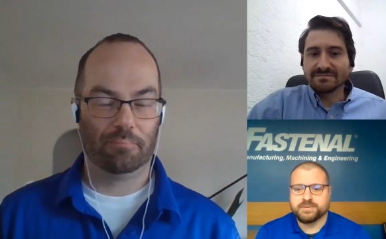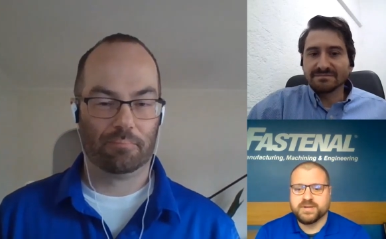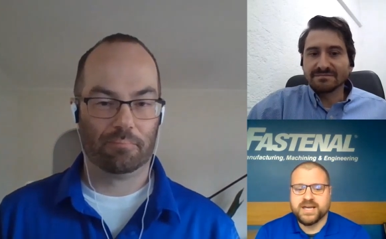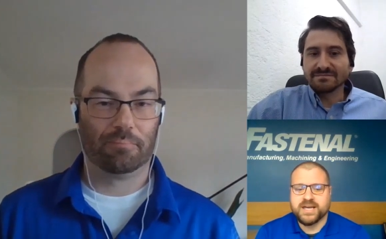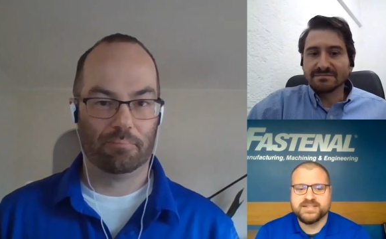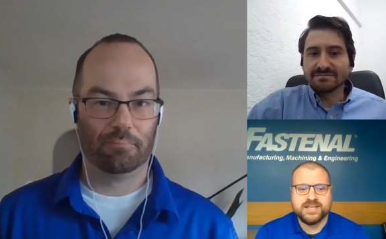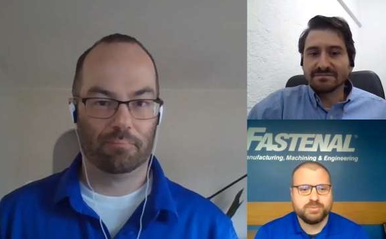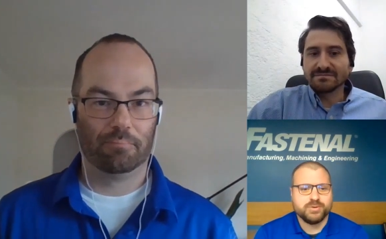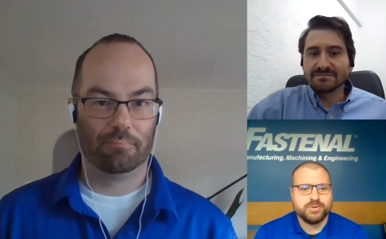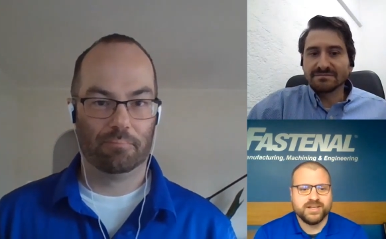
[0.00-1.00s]
Speaker 1: from that
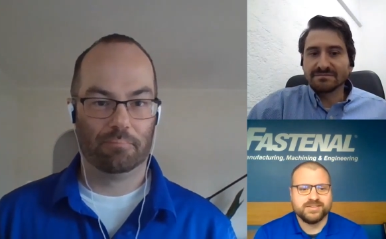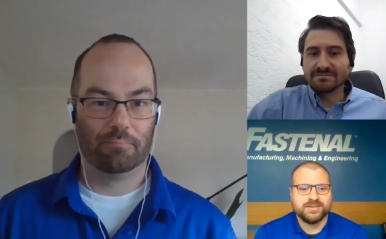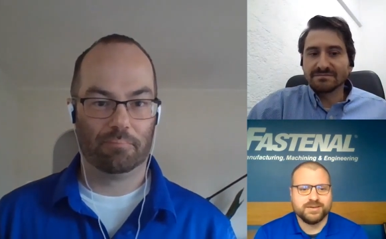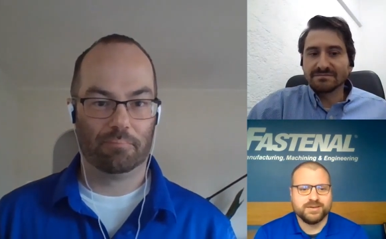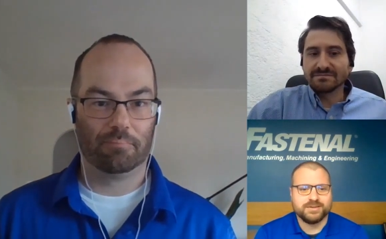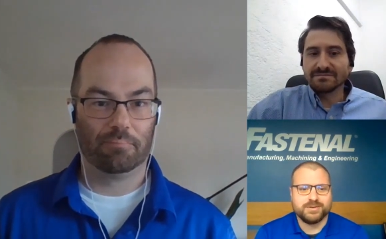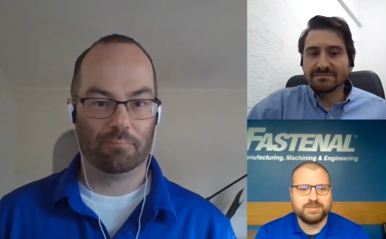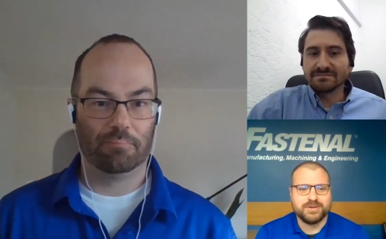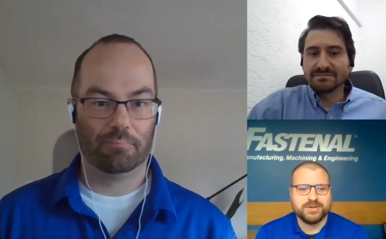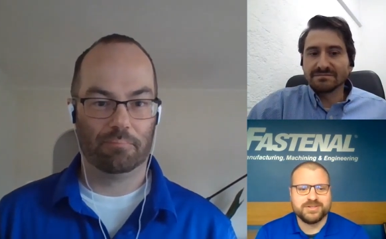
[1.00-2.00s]
standpoint, I get the
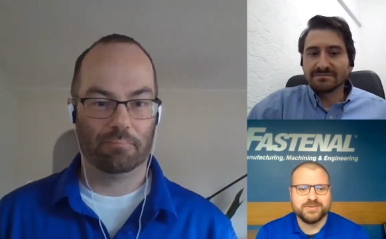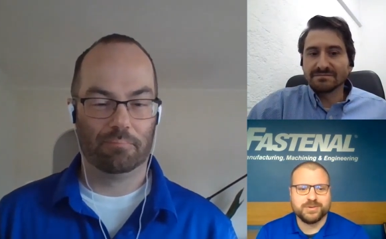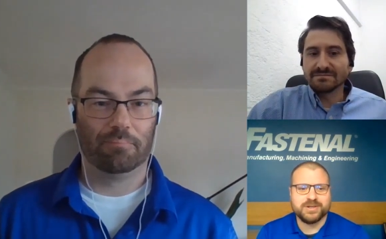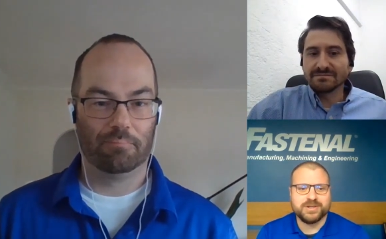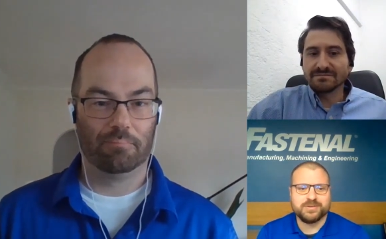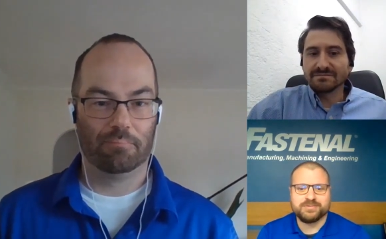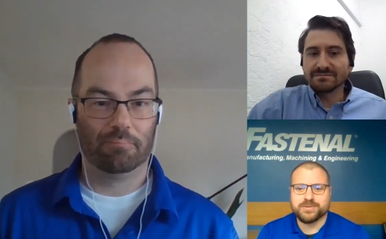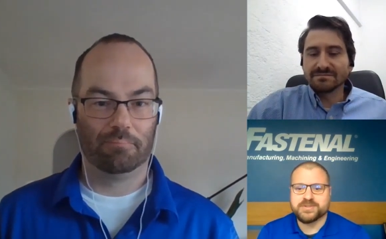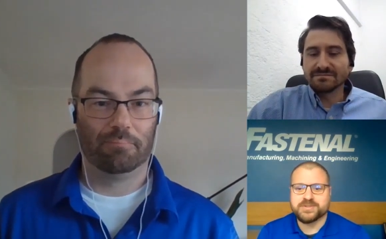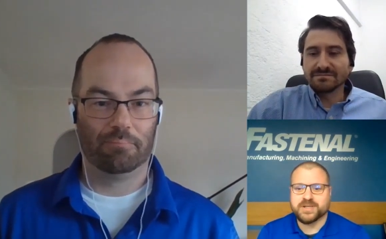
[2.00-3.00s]
great pleasure of working with
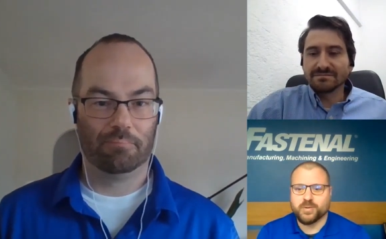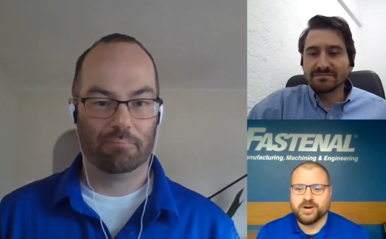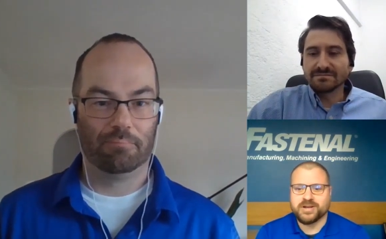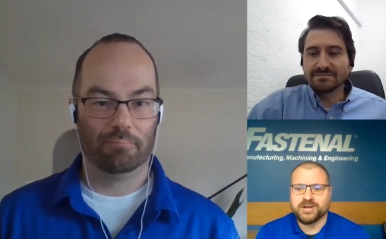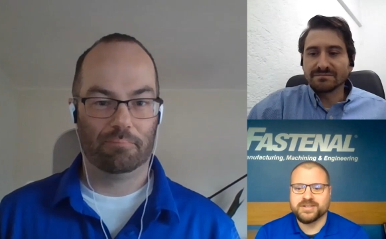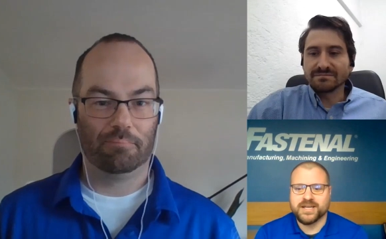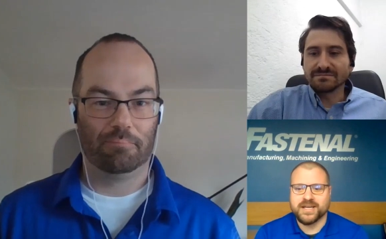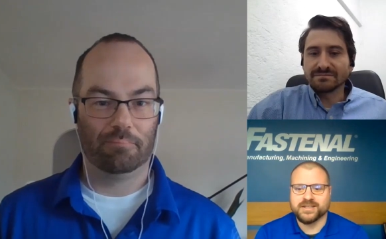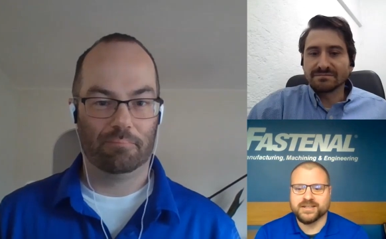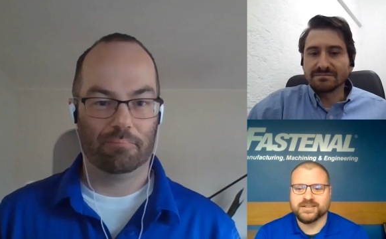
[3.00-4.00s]
folks like Juan
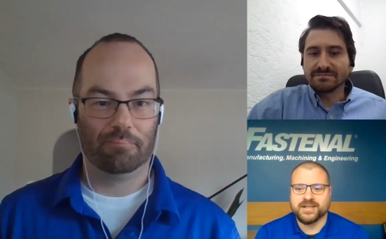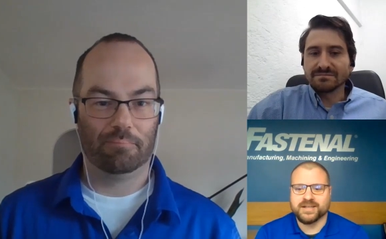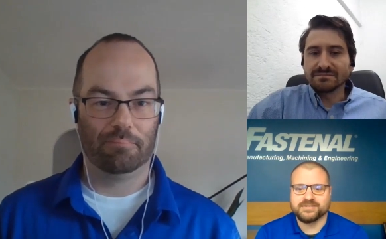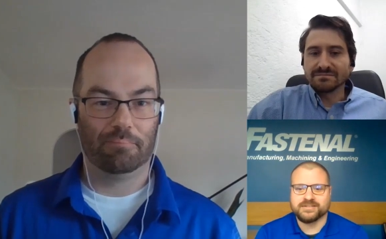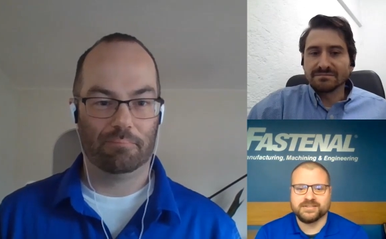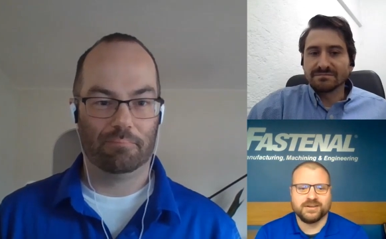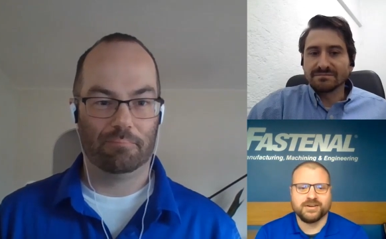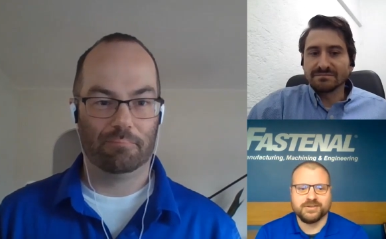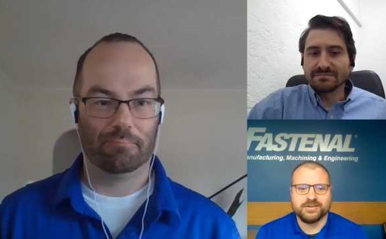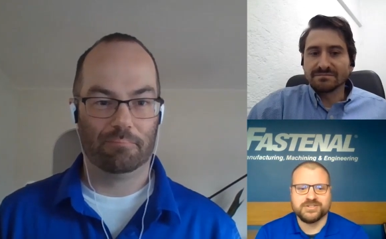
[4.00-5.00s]
and uh,
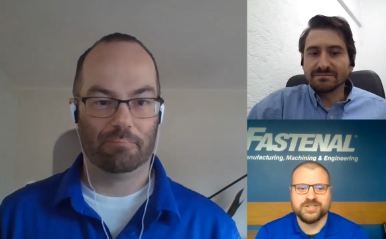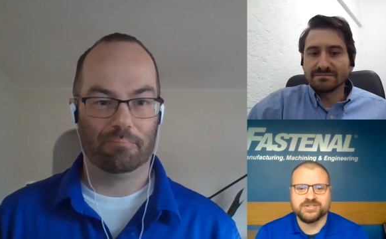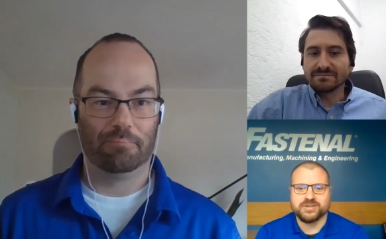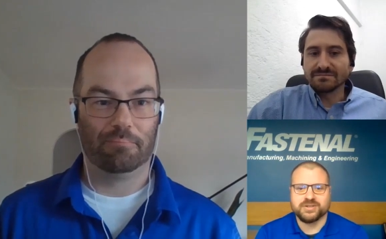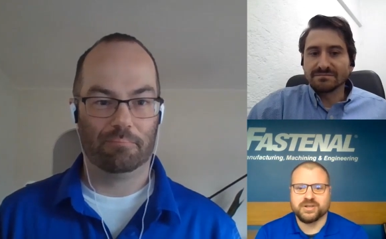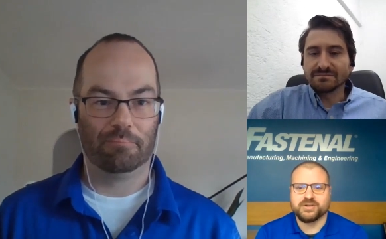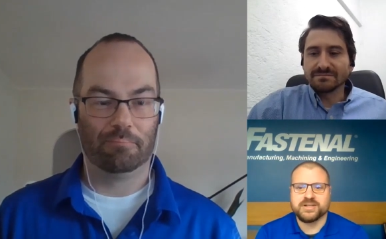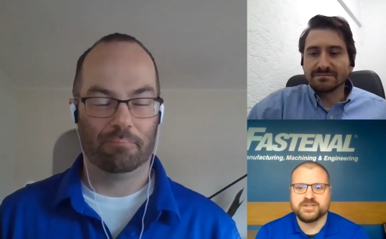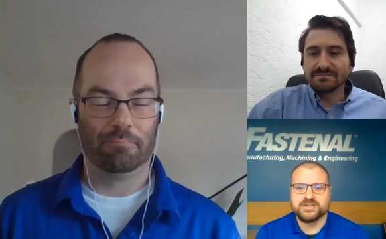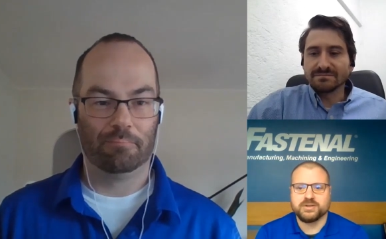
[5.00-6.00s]
our other engineers
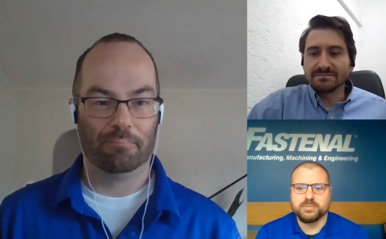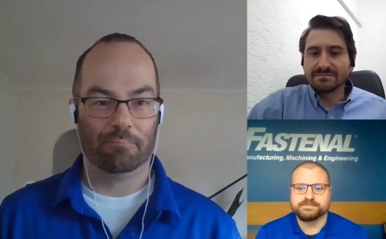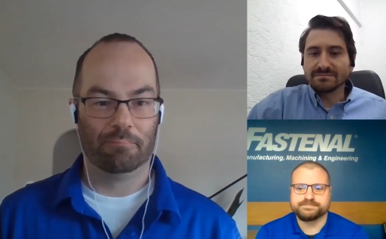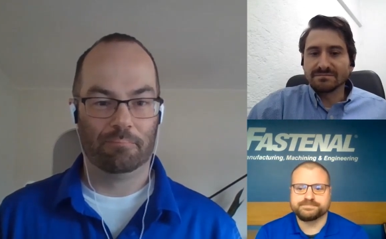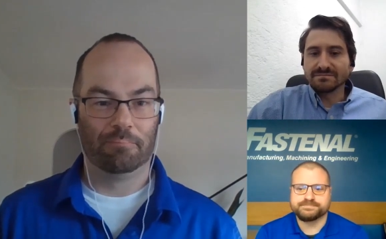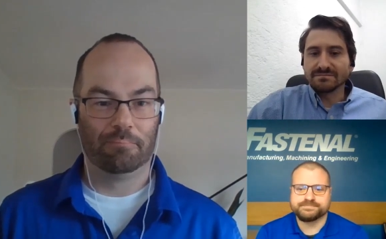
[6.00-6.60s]
across the globe.